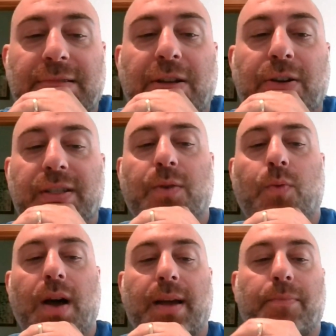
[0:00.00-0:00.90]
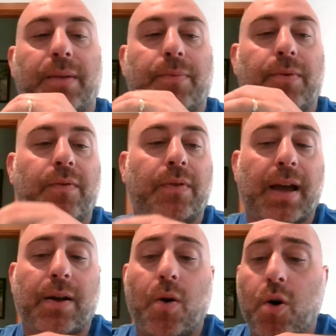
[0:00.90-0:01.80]
So I don't see why people
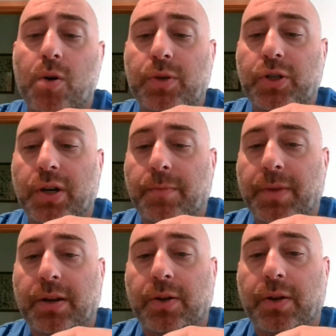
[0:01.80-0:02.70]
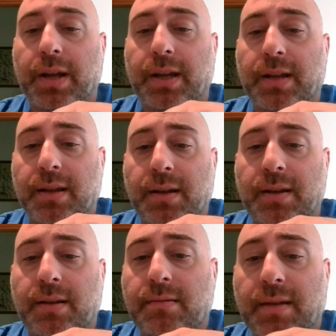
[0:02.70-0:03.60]
at home shouldn't be doing
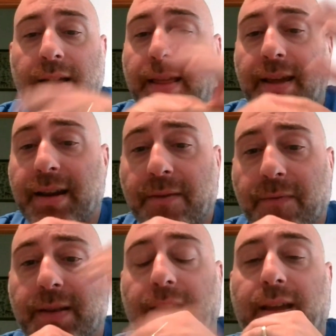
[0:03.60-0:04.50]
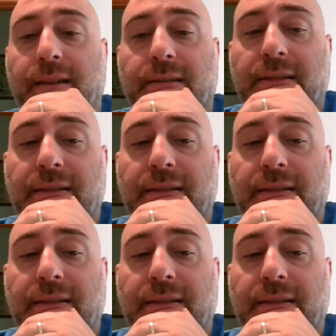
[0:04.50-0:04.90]
anything differently.